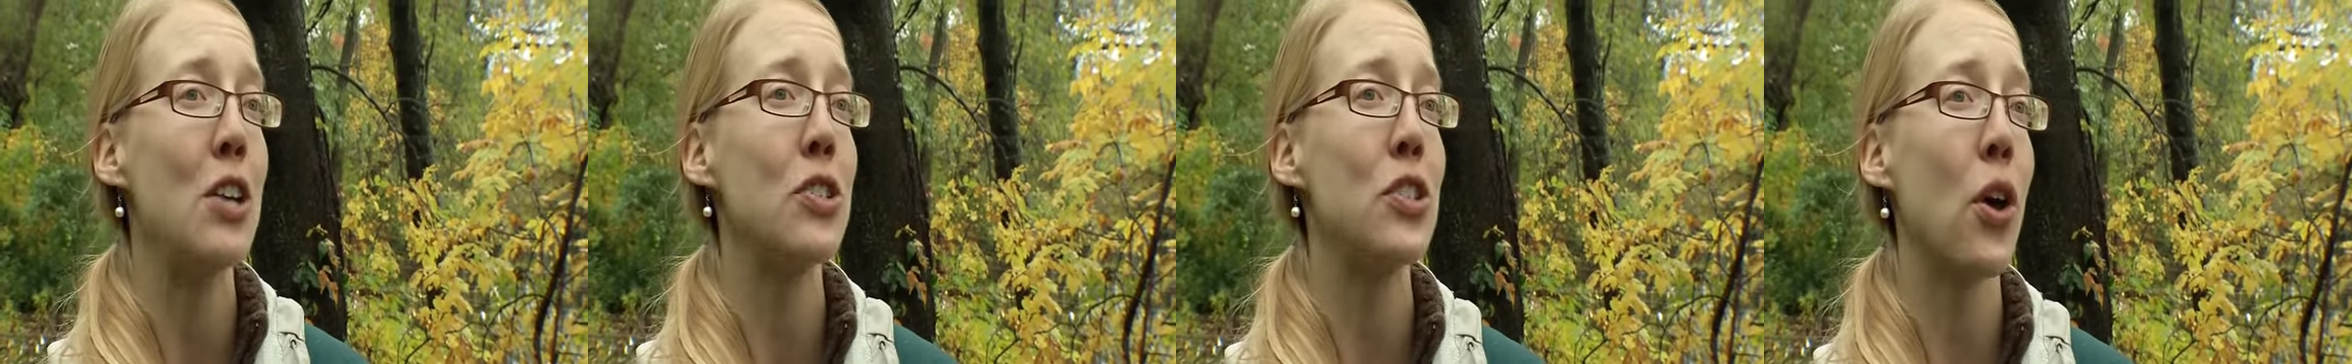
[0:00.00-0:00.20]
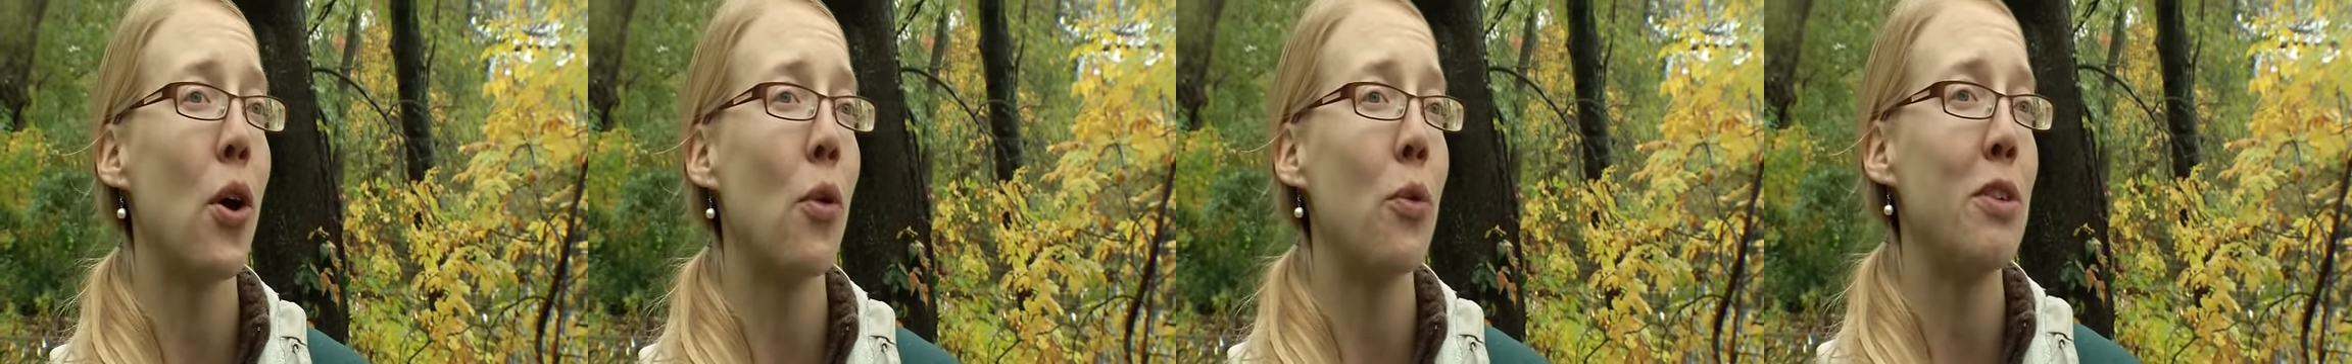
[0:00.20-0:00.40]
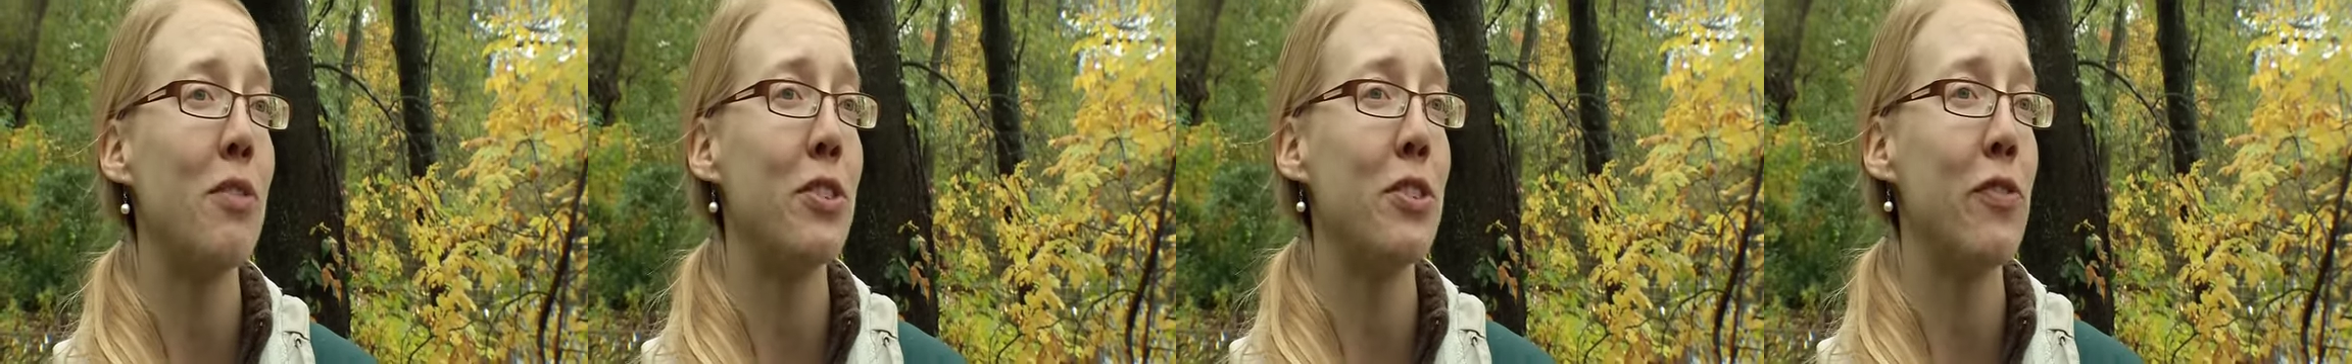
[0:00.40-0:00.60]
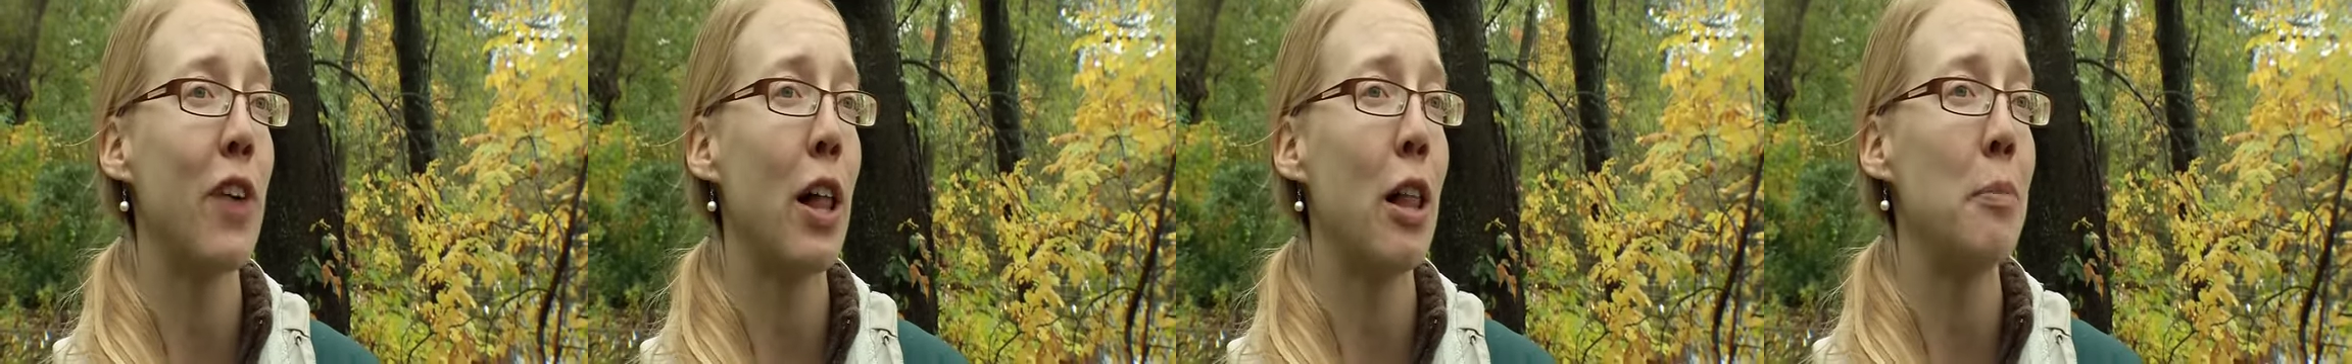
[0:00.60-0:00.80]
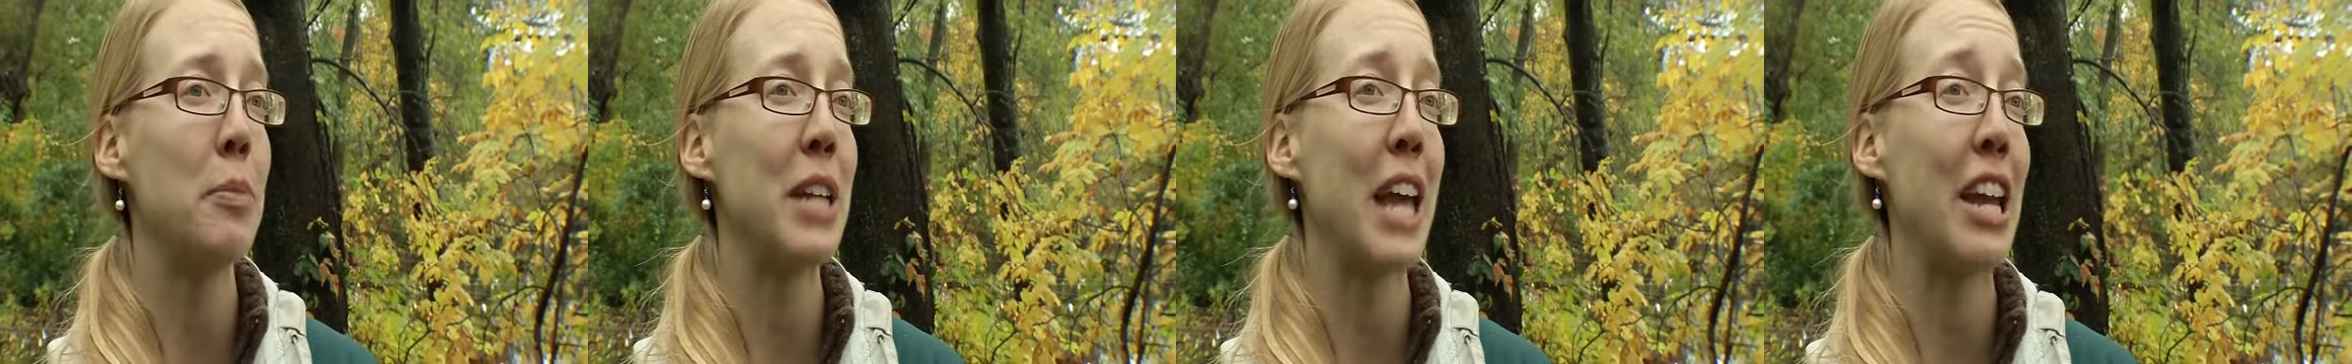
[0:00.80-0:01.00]
So we've
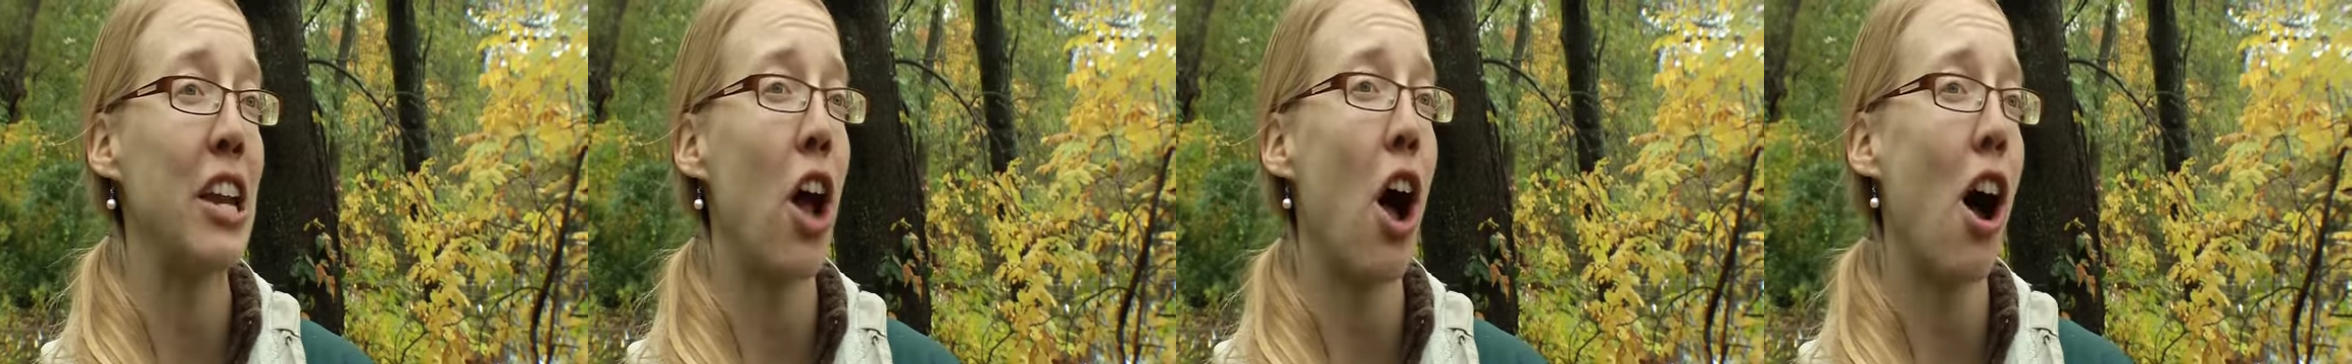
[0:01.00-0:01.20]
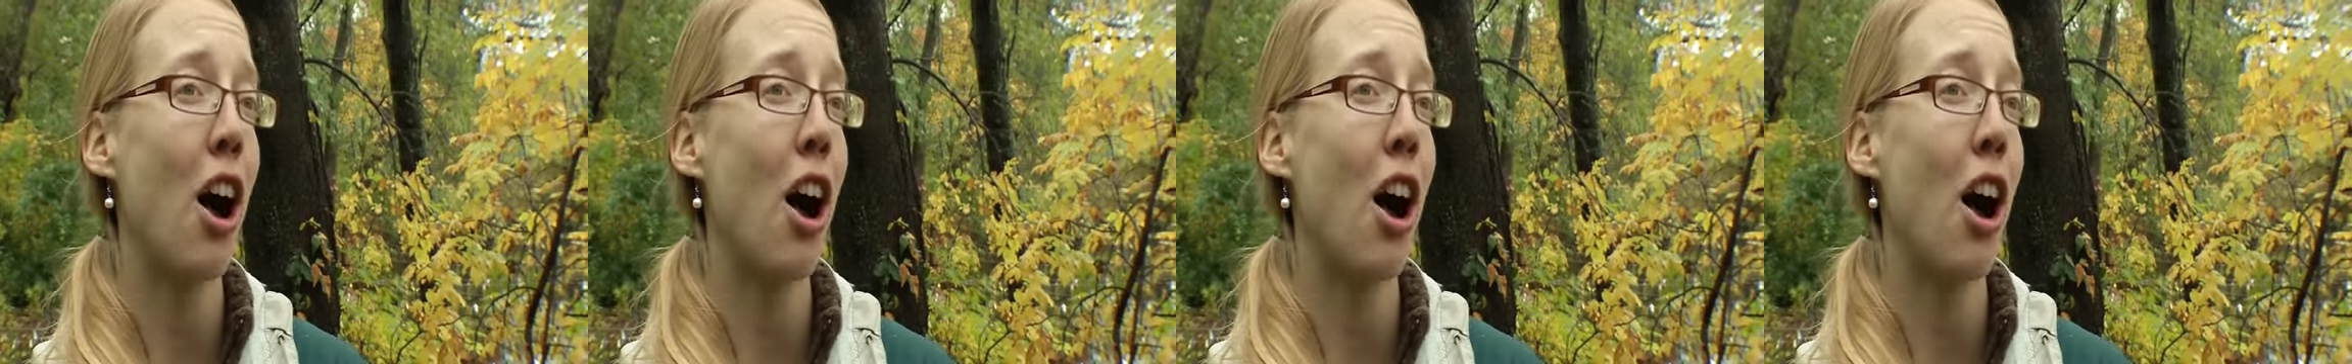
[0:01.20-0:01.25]
developed an